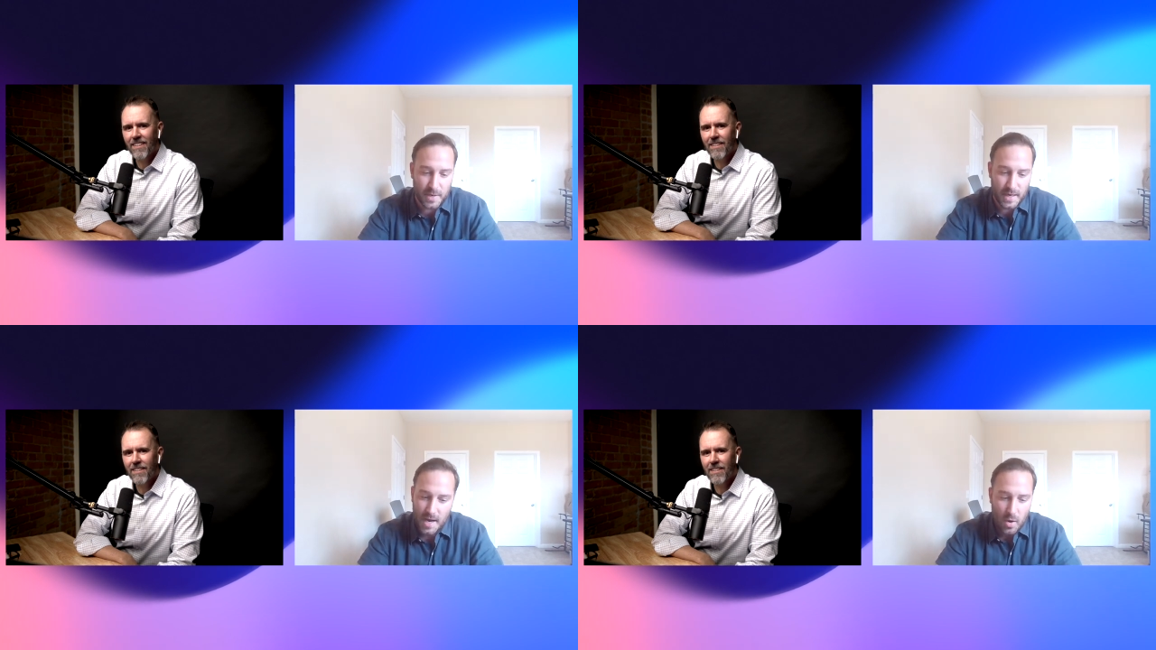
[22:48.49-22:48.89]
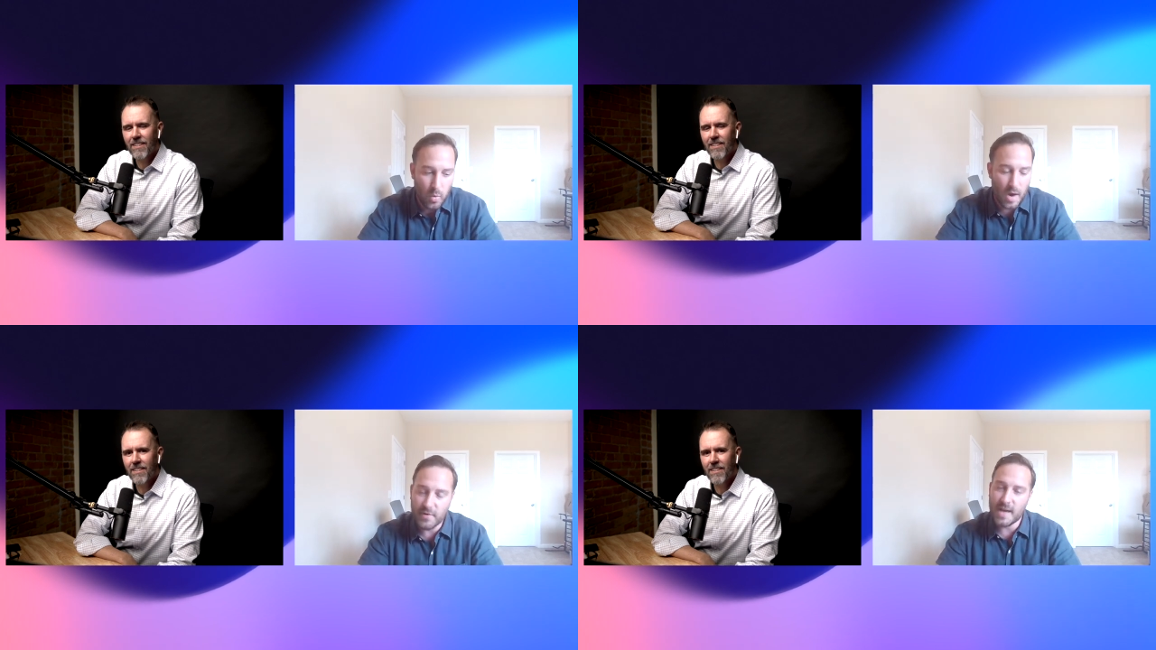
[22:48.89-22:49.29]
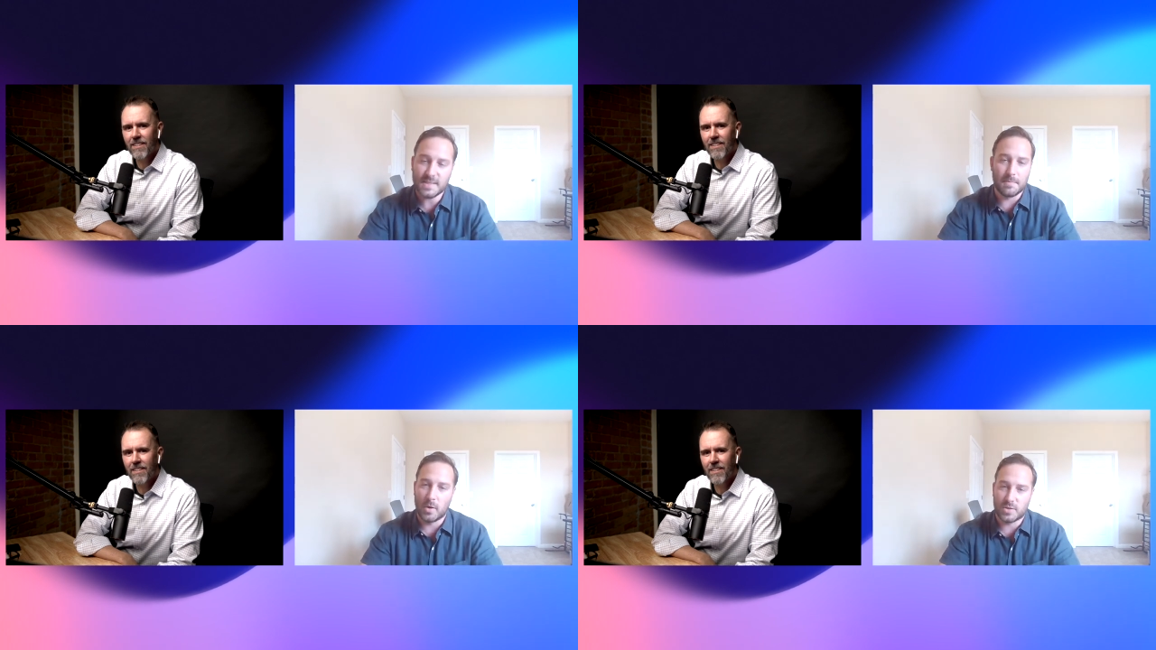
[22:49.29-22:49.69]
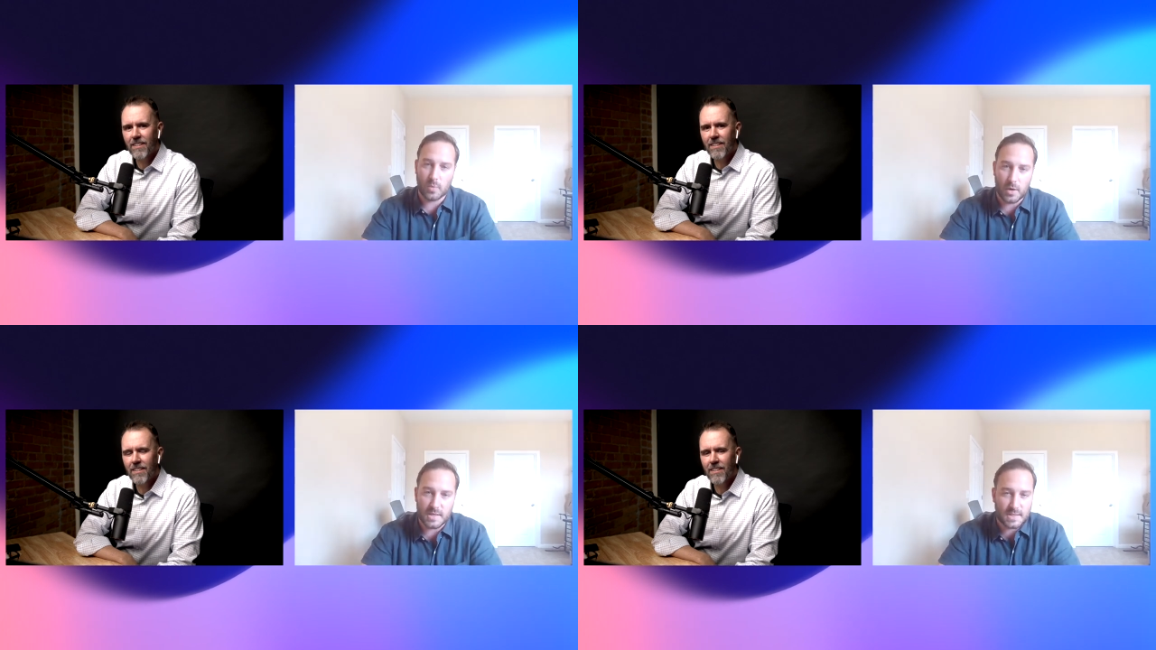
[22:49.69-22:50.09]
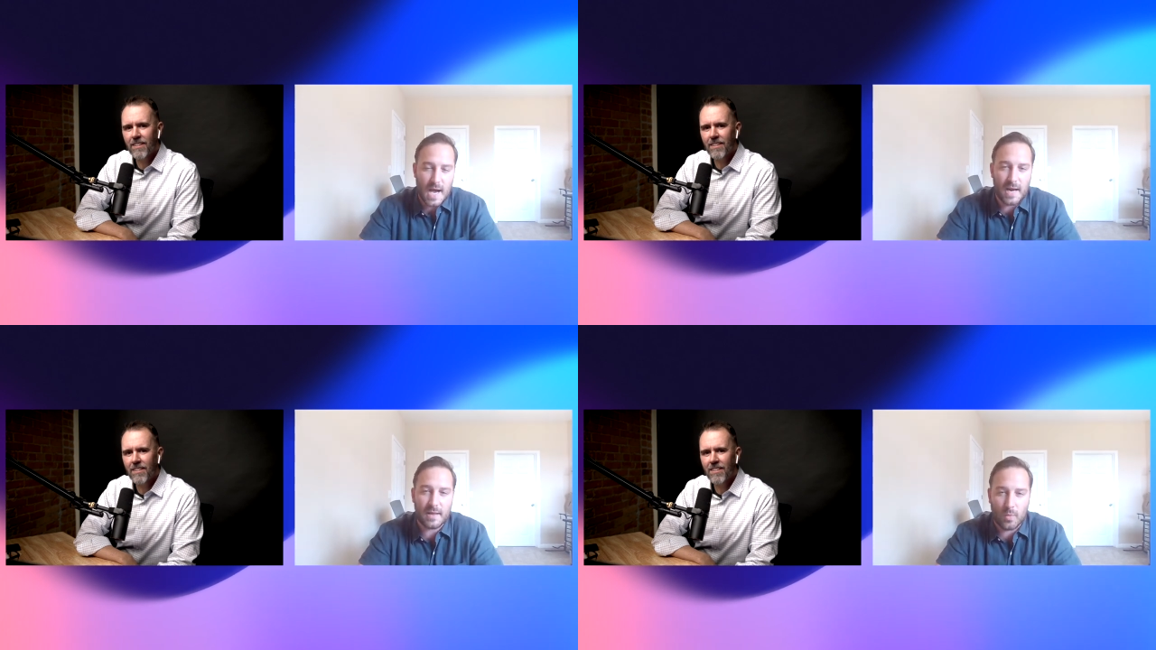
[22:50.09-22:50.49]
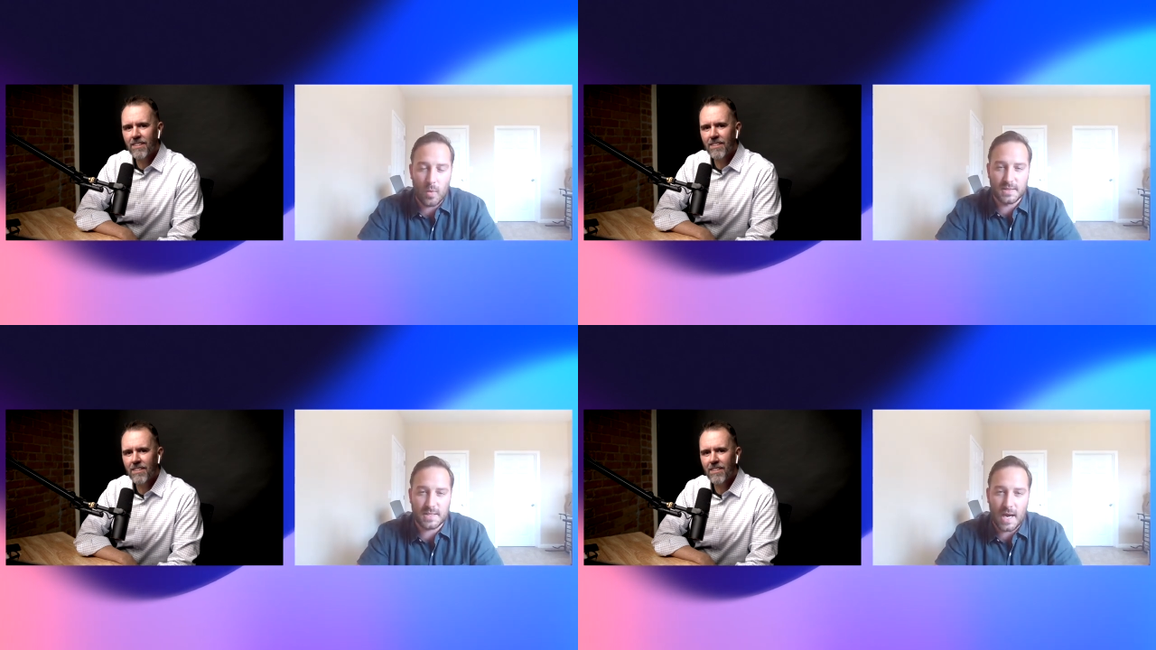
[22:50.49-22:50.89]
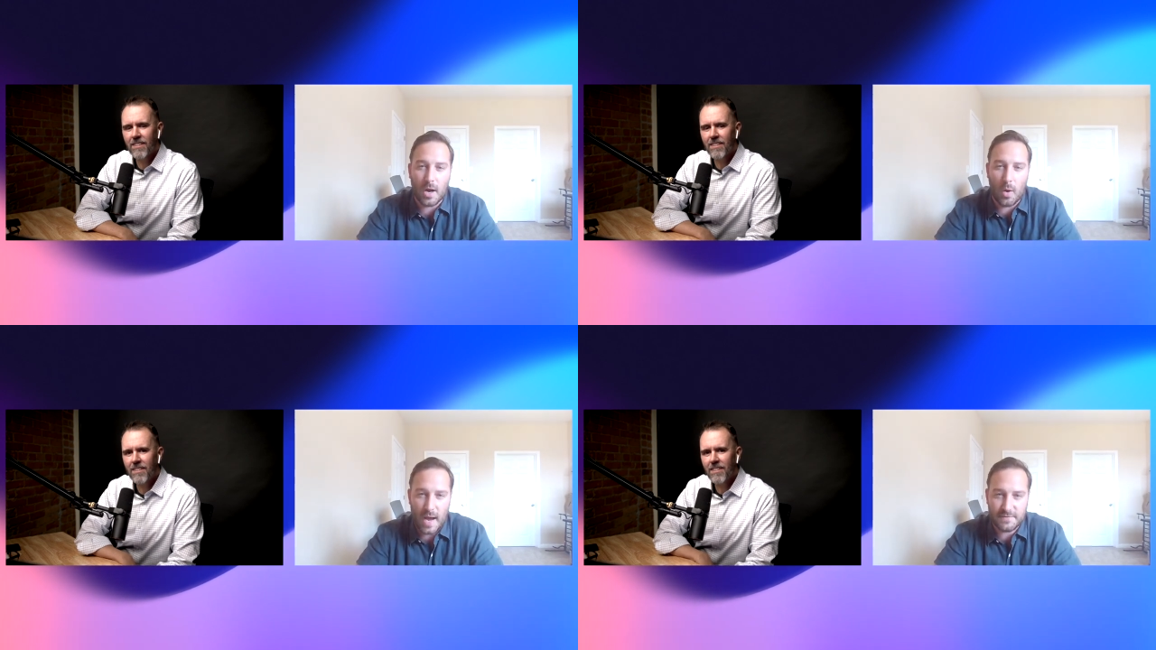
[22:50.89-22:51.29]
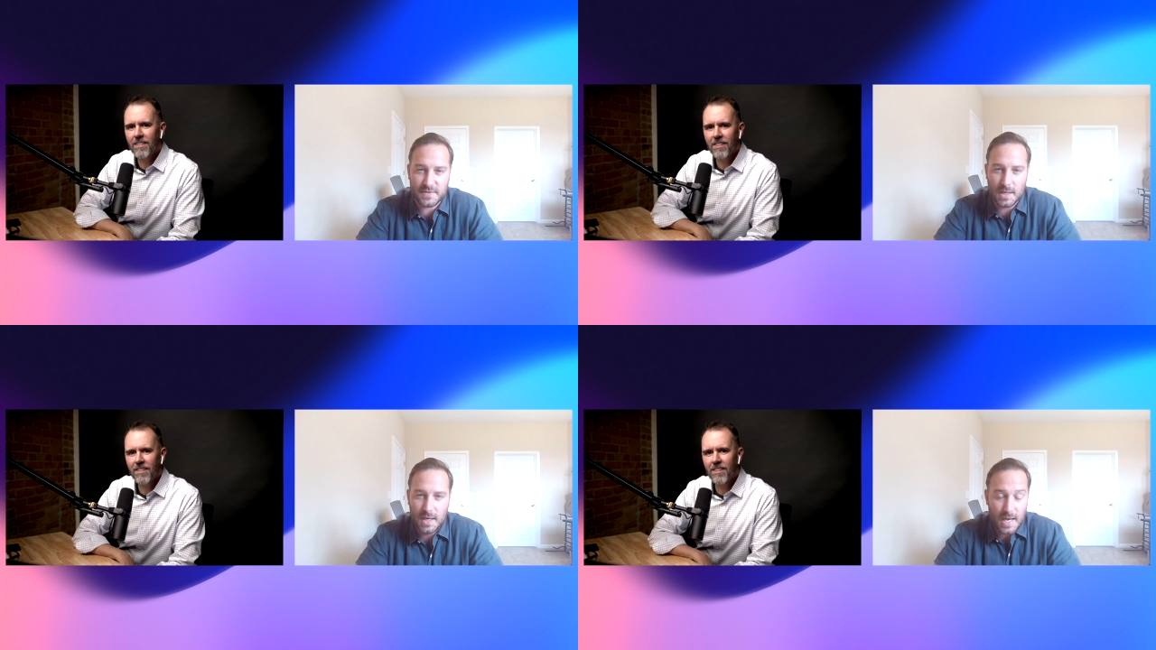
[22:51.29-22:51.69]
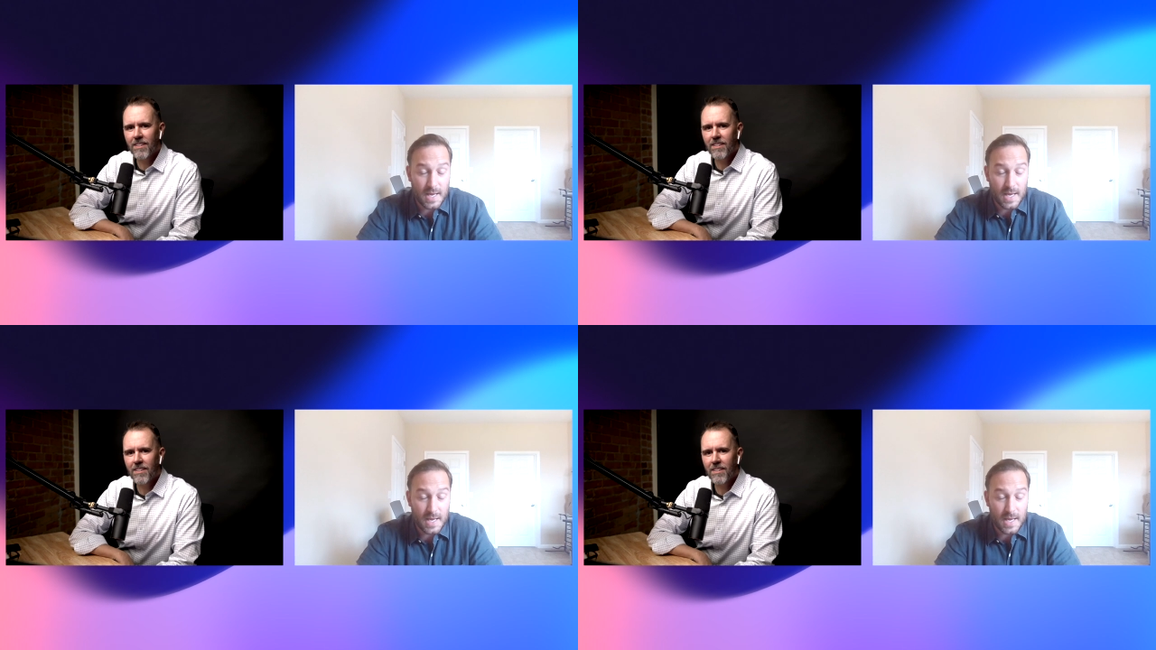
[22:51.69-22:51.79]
Speaker 1: But whoever has the most work is kind of the ones I go after.